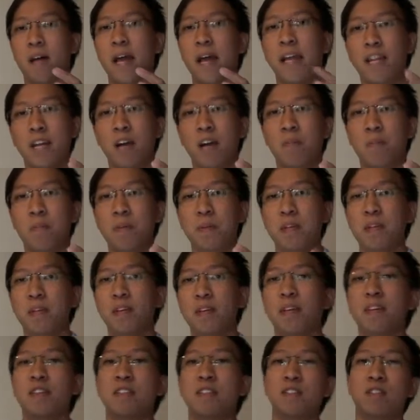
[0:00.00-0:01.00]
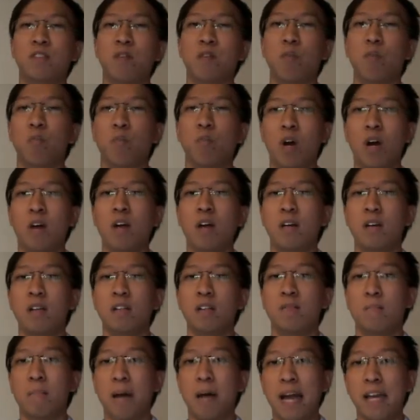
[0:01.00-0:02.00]
NLP is
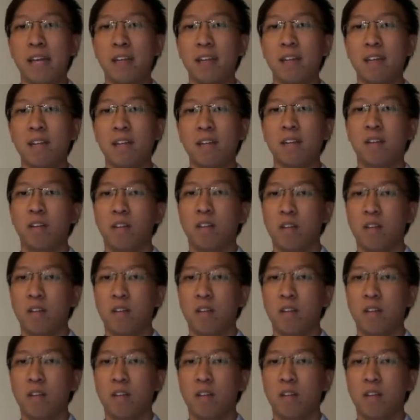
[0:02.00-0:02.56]
mind,